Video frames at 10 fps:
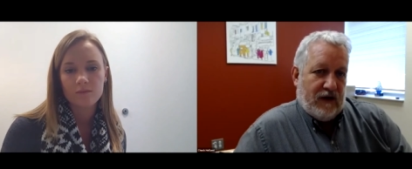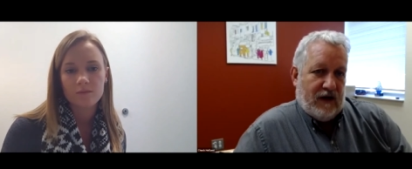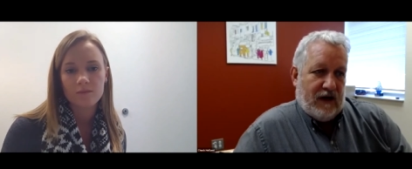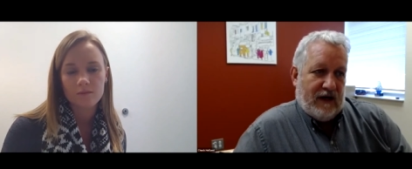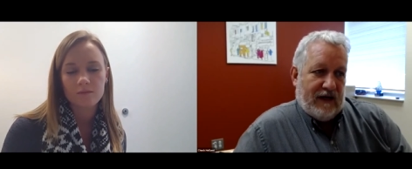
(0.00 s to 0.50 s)

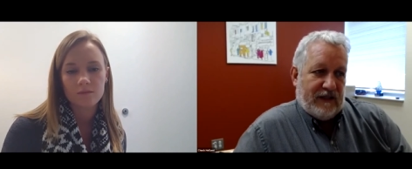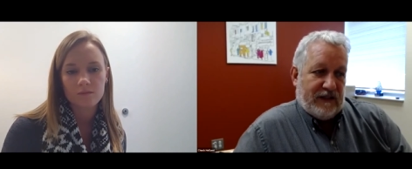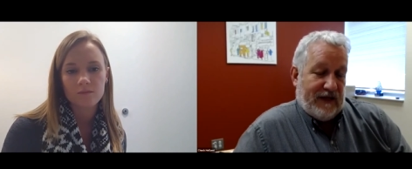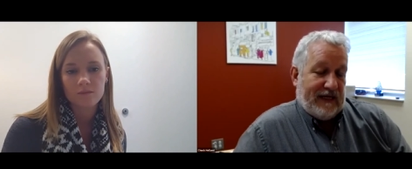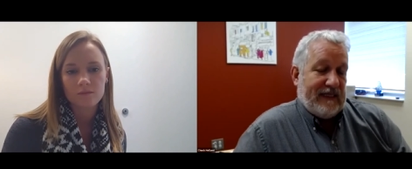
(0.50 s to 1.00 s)
Speaker 1: uh, and
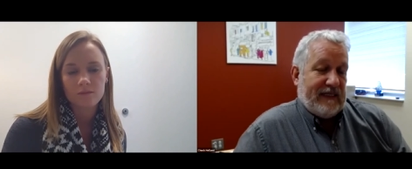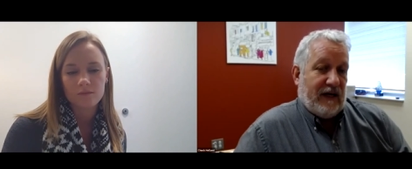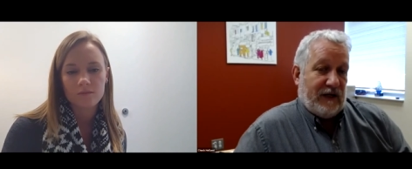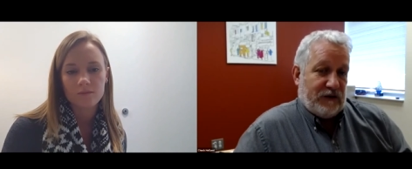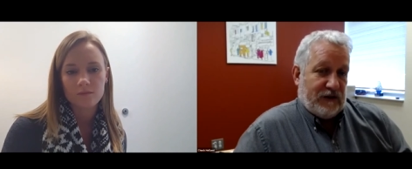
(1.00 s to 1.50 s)
so they need
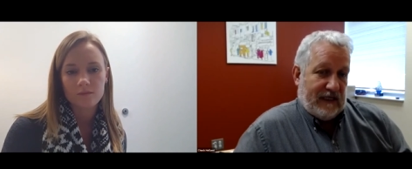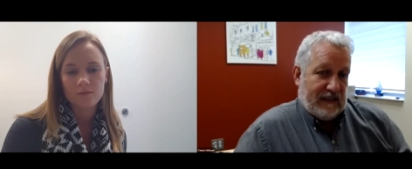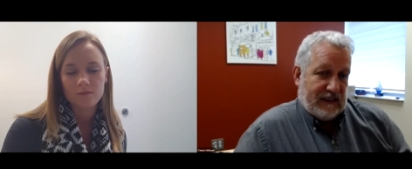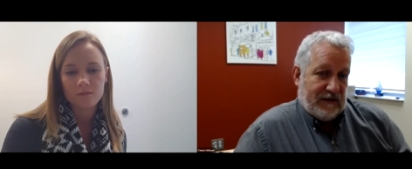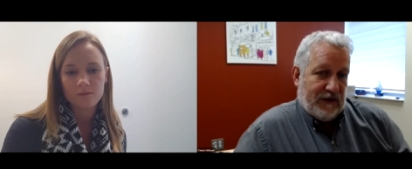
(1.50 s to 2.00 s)
to
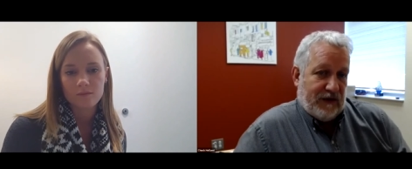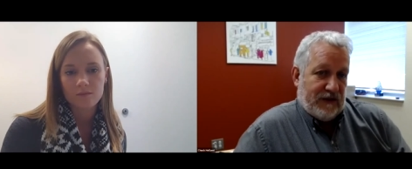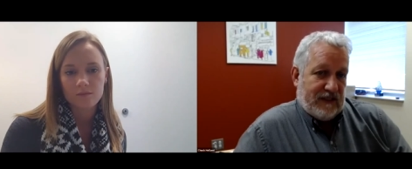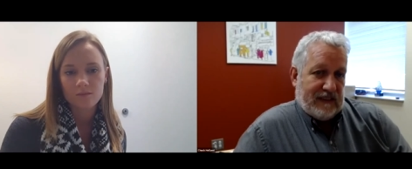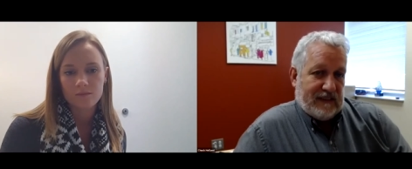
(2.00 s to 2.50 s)
understand some of
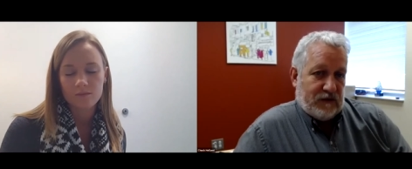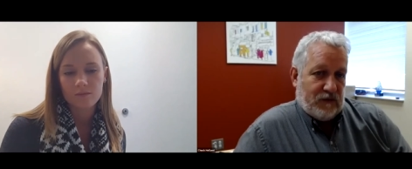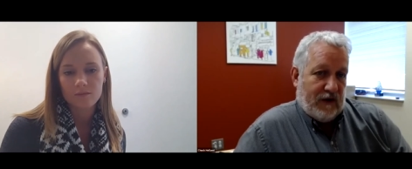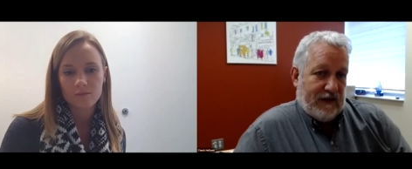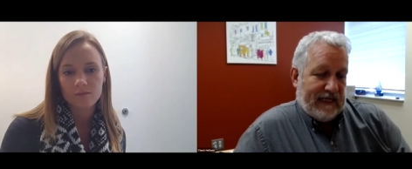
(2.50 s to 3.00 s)
those things as
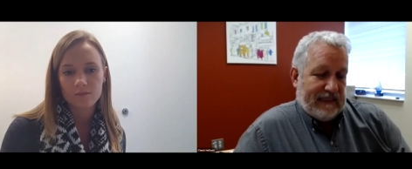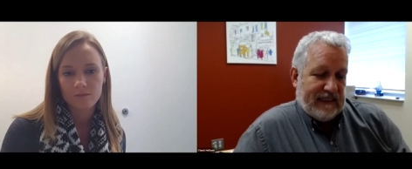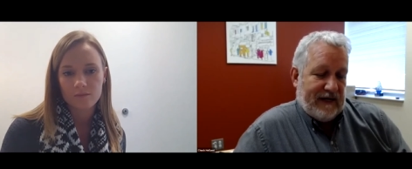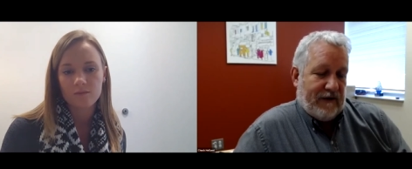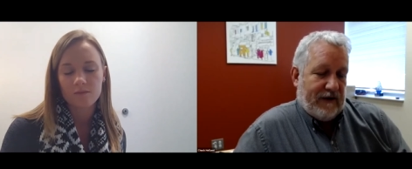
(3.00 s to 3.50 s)
well and that's
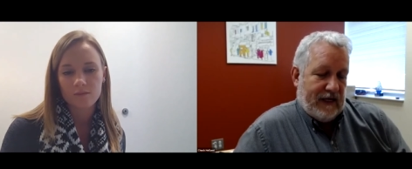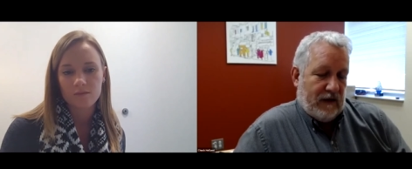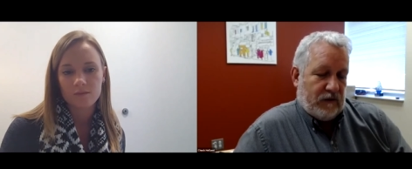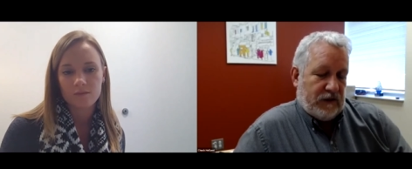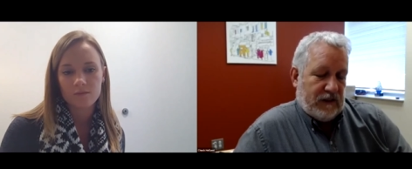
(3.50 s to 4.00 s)
an area
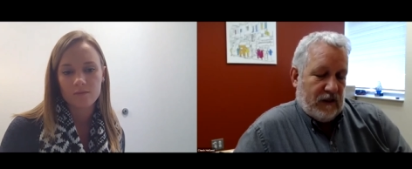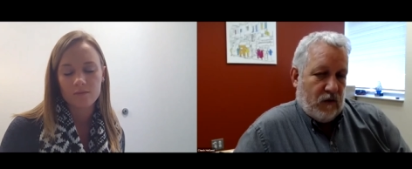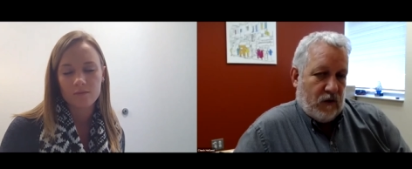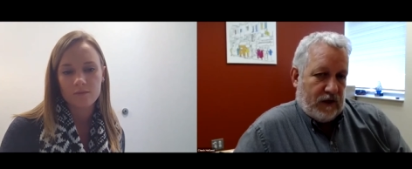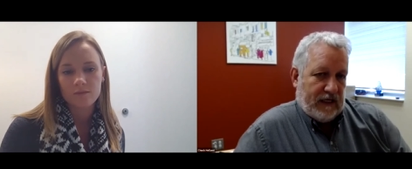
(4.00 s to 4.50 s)
that we're still
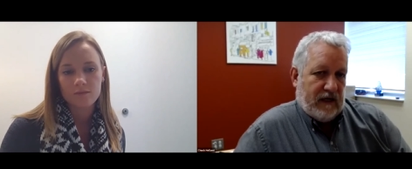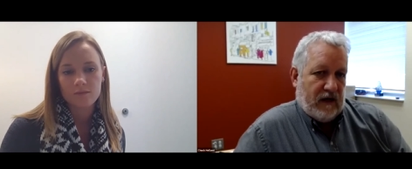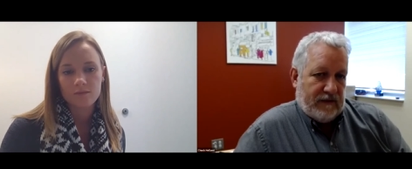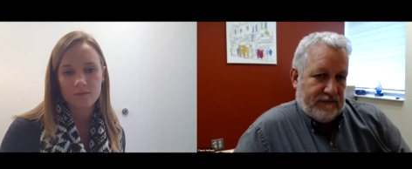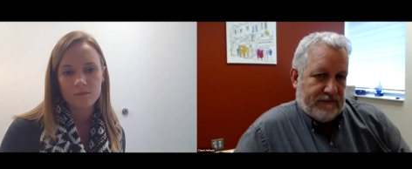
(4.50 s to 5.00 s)
working
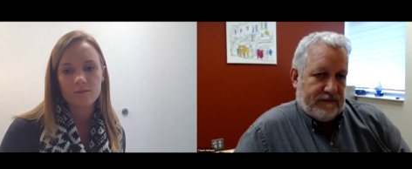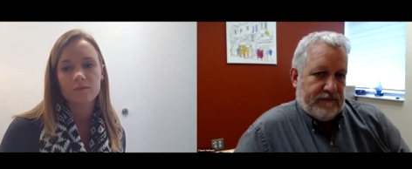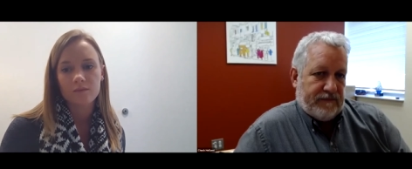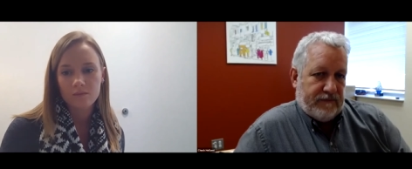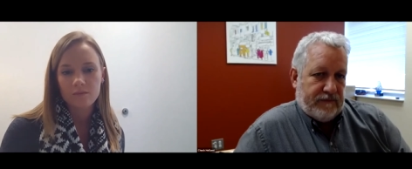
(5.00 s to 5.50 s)
on
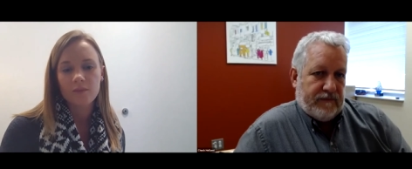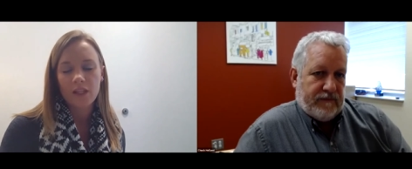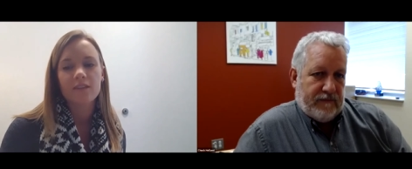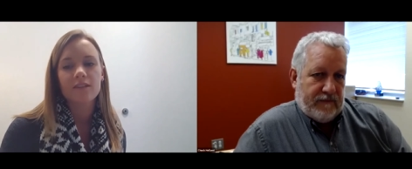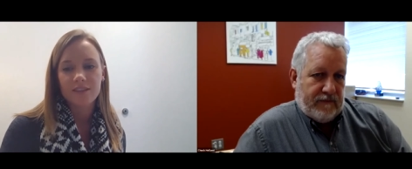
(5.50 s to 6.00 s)

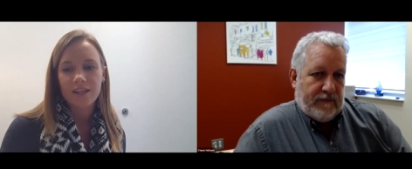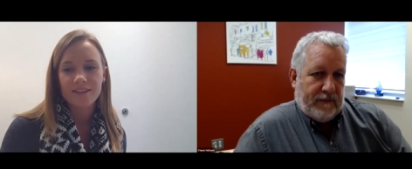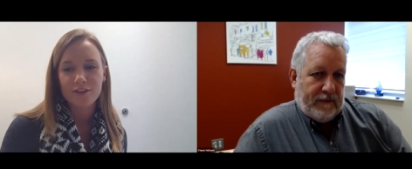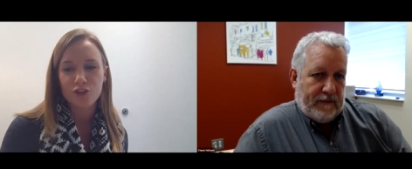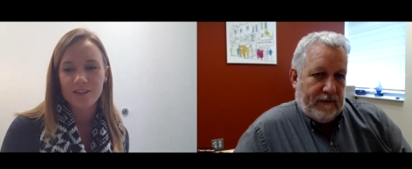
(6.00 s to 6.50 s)

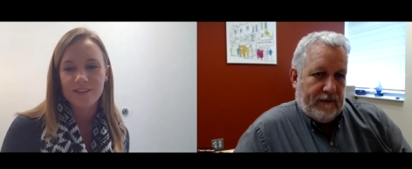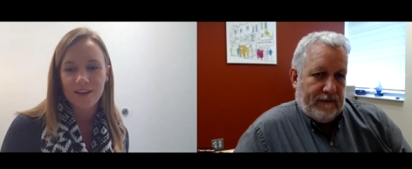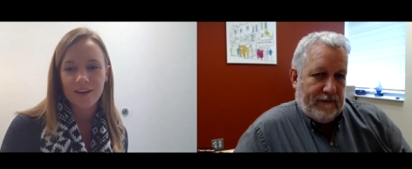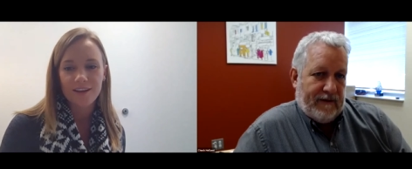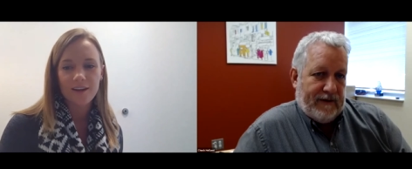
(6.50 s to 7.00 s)
Speaker 2: that's
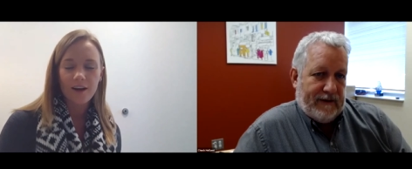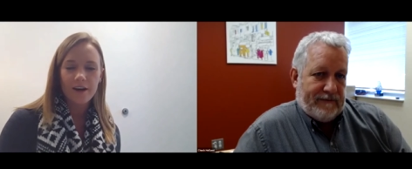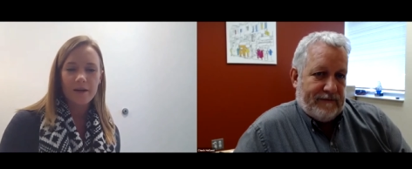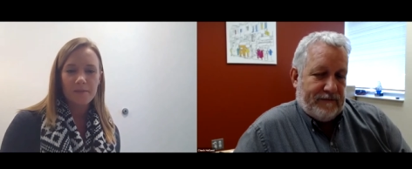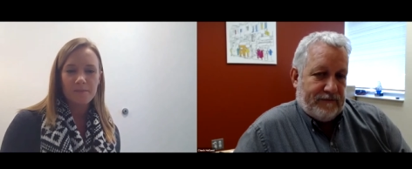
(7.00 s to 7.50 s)
interesting
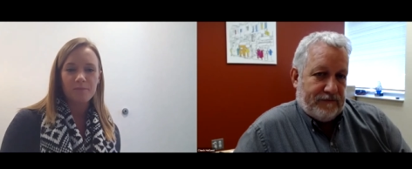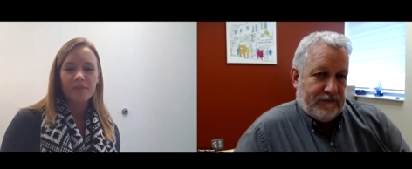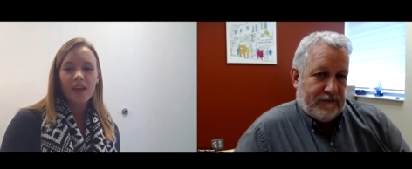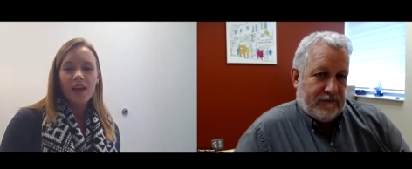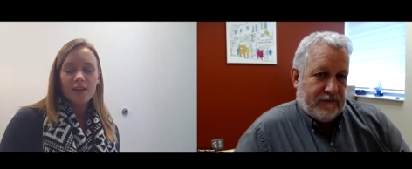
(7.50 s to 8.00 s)
um,
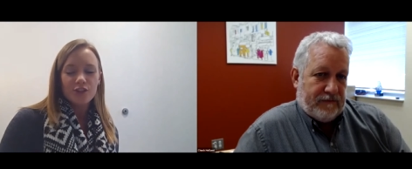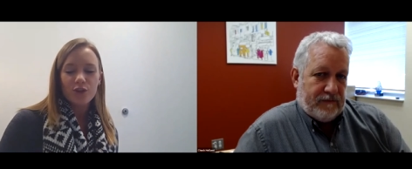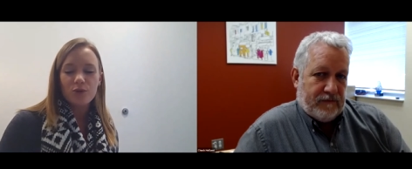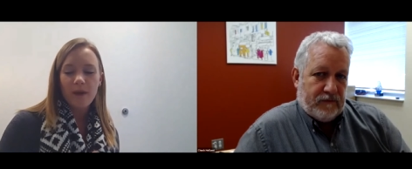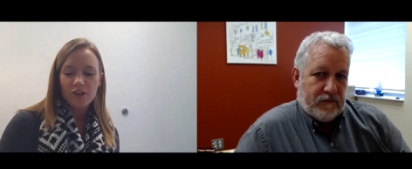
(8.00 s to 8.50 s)
so
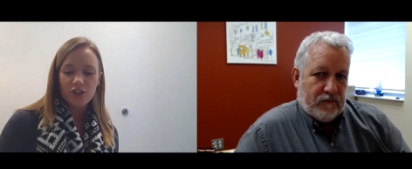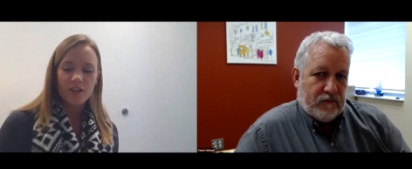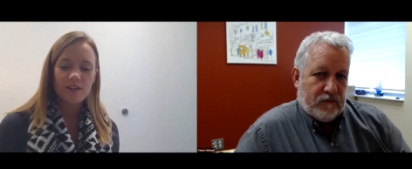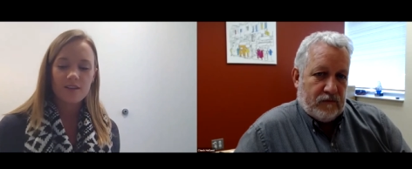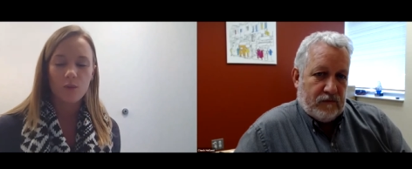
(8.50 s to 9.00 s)
you
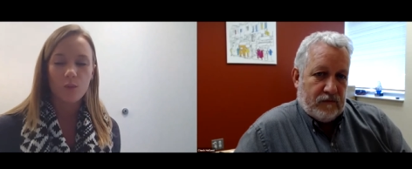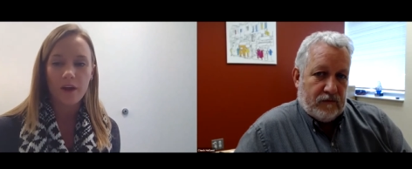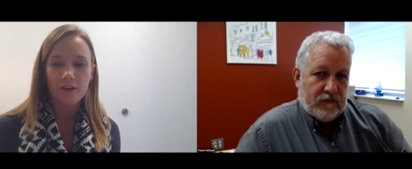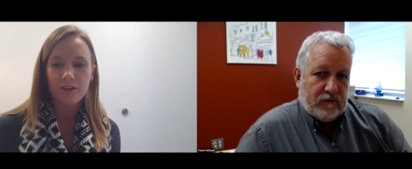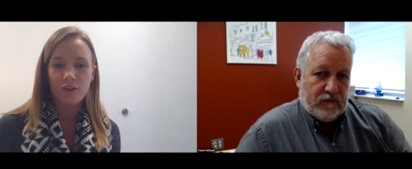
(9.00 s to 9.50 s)
mentioned
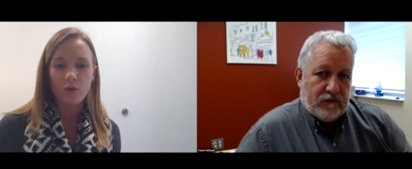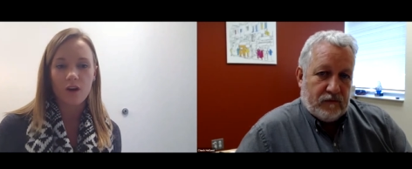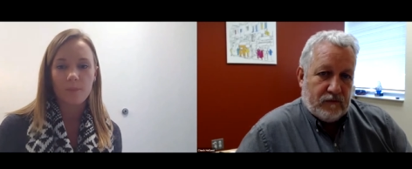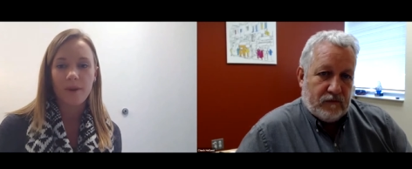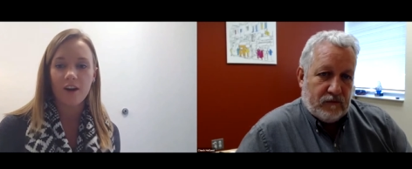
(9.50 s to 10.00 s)
with
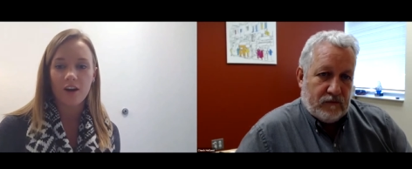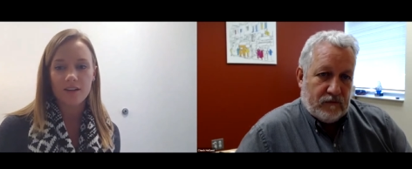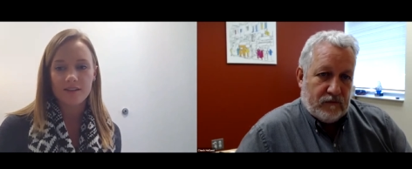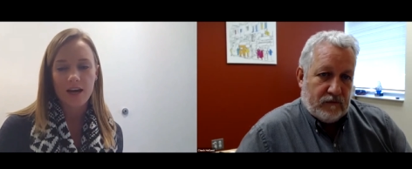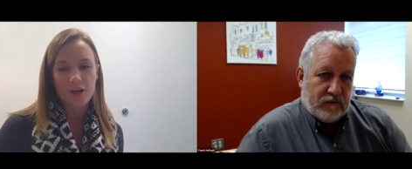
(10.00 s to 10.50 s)
your
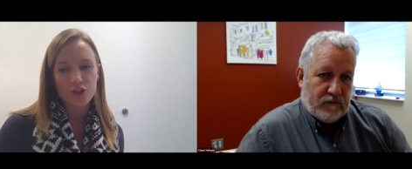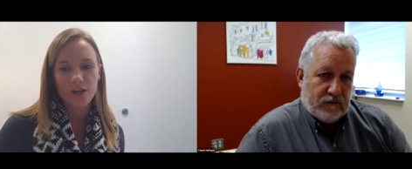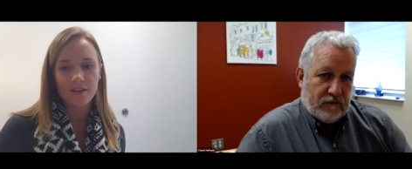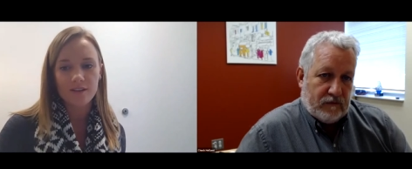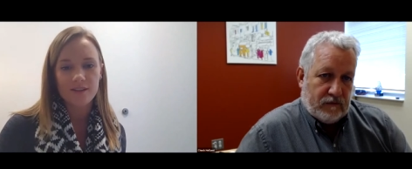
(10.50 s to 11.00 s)
parent
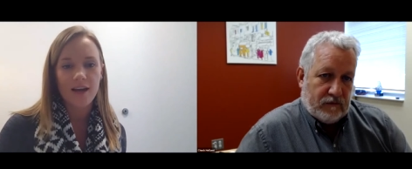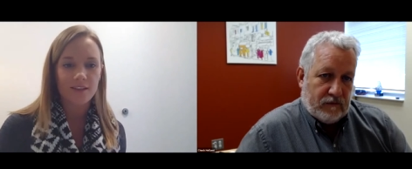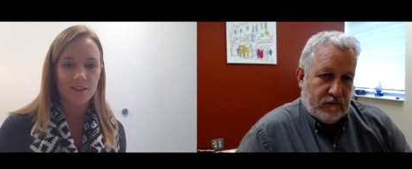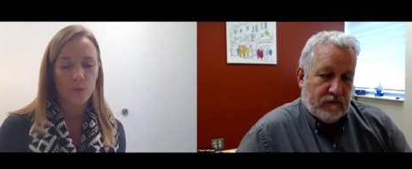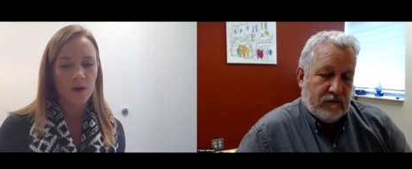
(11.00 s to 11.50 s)
sessions,
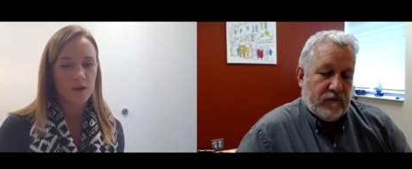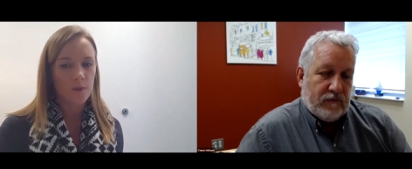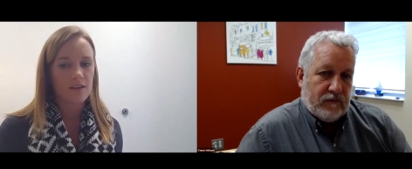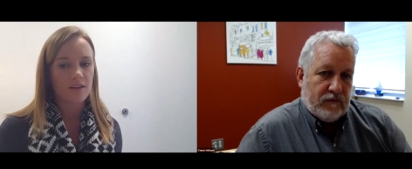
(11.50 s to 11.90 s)
that's one way